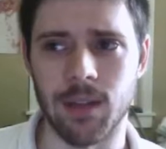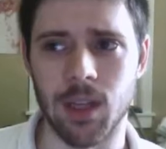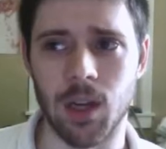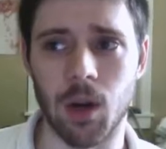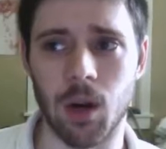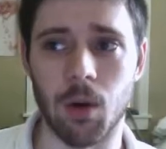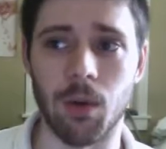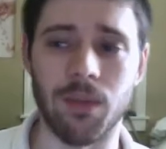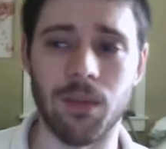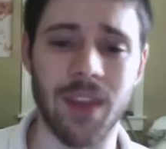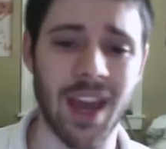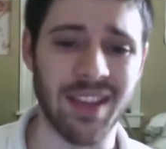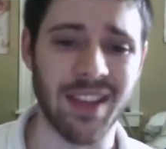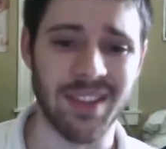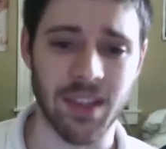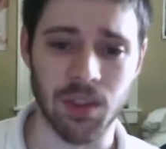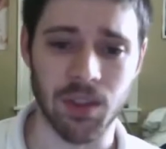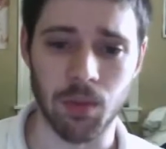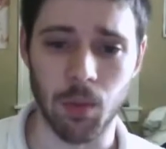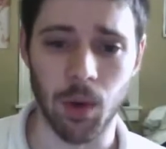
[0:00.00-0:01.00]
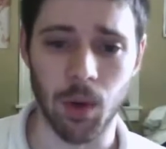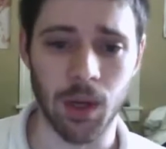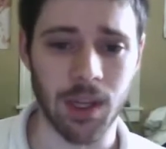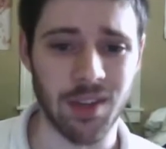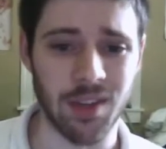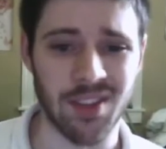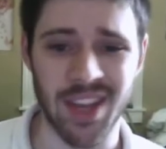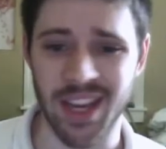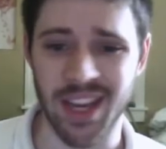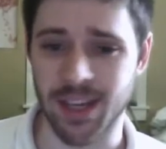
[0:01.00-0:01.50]
if that doesn't work,
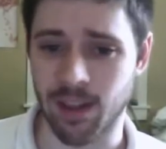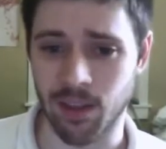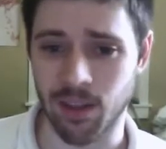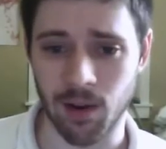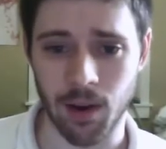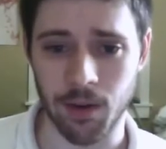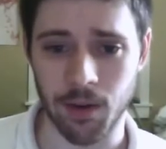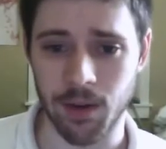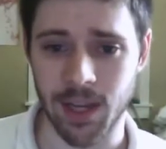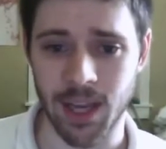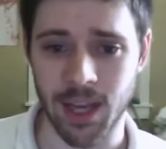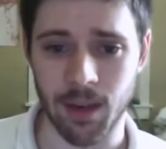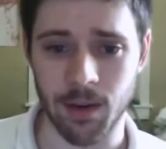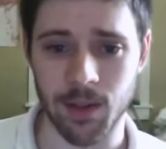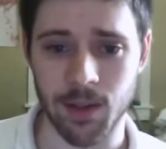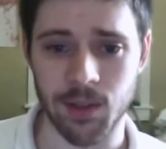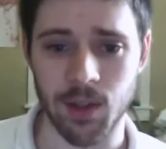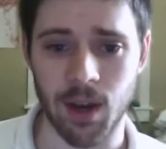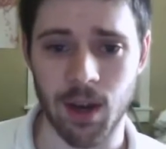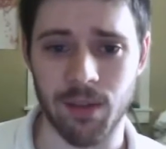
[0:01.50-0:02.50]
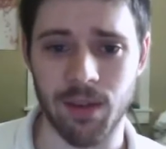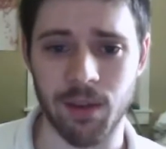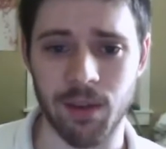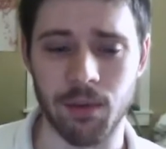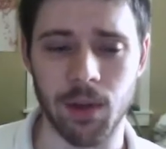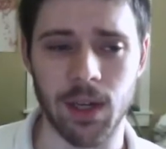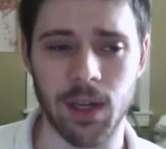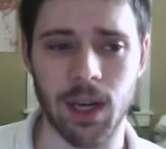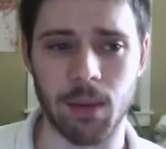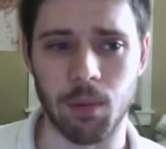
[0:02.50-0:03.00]
you take another 100 calories off
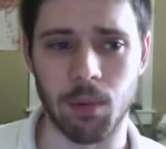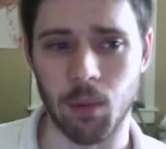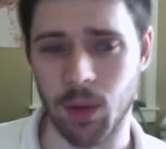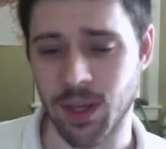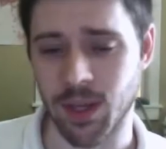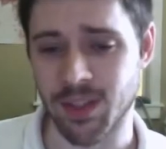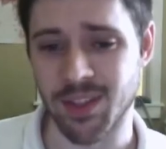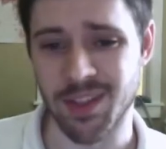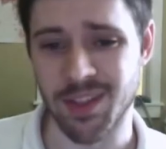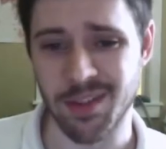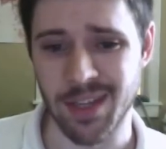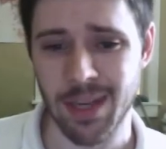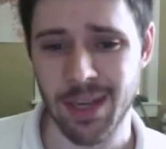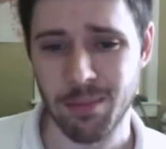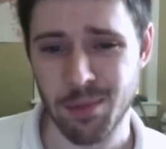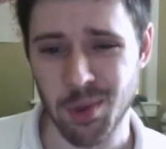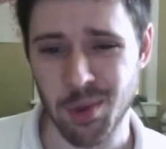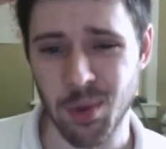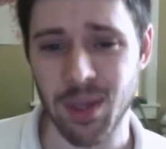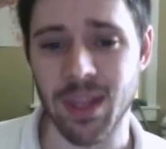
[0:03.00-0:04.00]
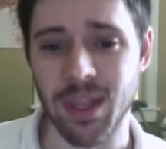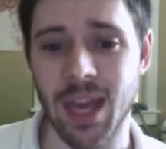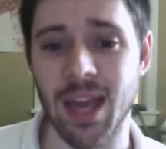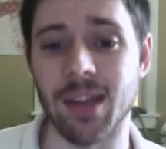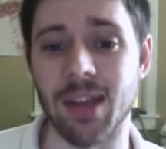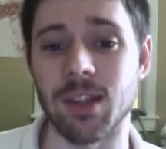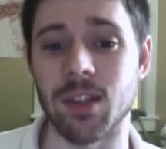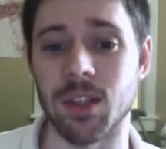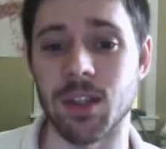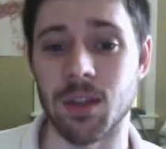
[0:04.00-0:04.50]
after a couple weeks, and you keep doing
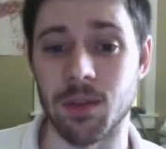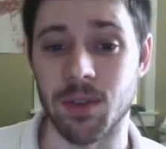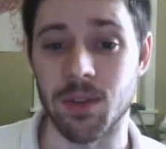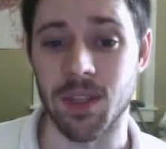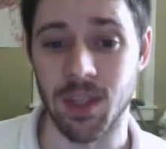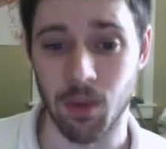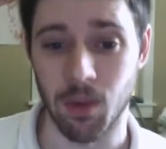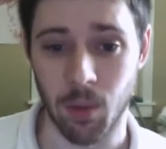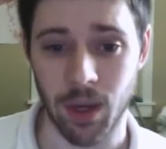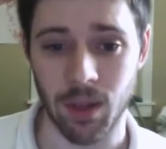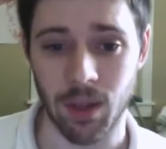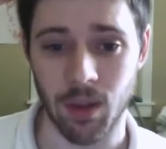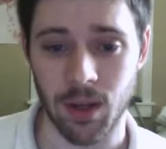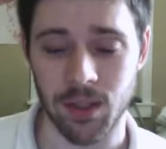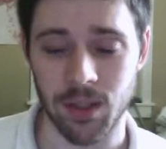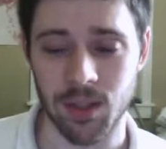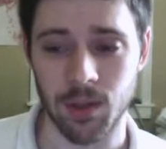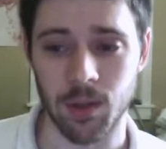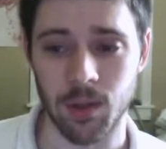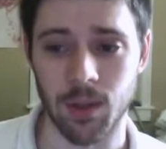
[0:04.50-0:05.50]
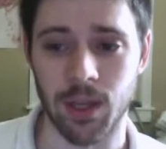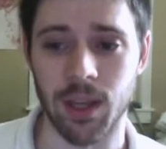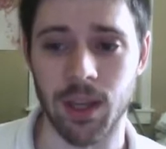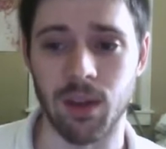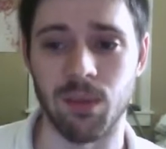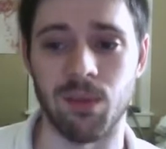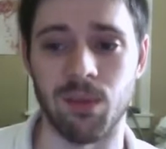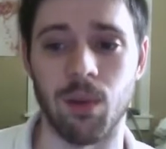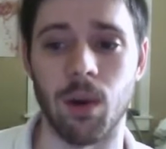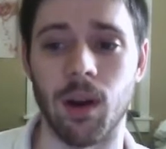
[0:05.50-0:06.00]
that until you see the weight loss you're
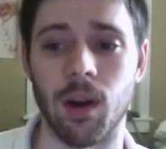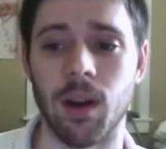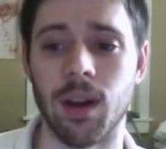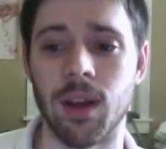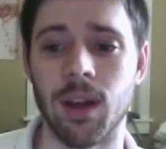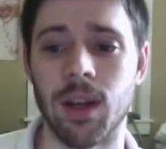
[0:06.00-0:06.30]
looking for.